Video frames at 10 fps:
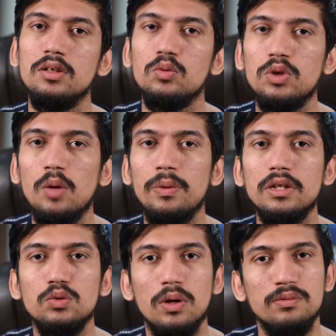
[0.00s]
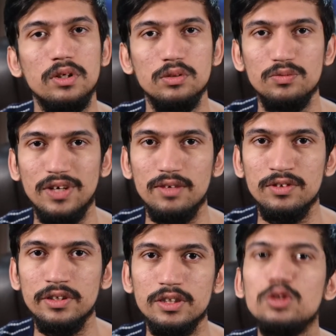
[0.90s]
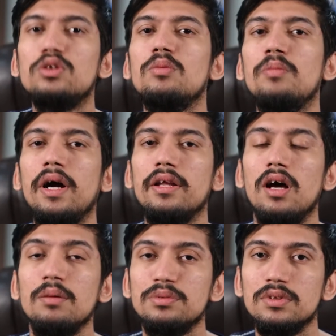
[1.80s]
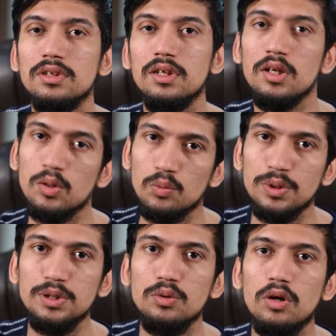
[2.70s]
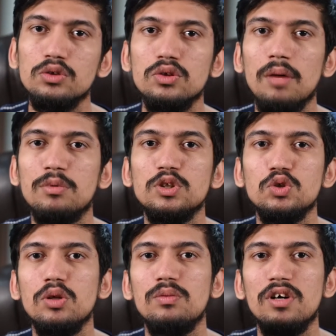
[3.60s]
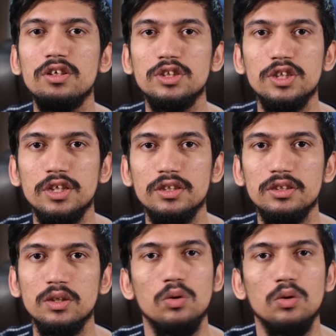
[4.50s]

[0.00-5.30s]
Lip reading: without paying $12,500, you can buy an option where you also have control over 100 shares,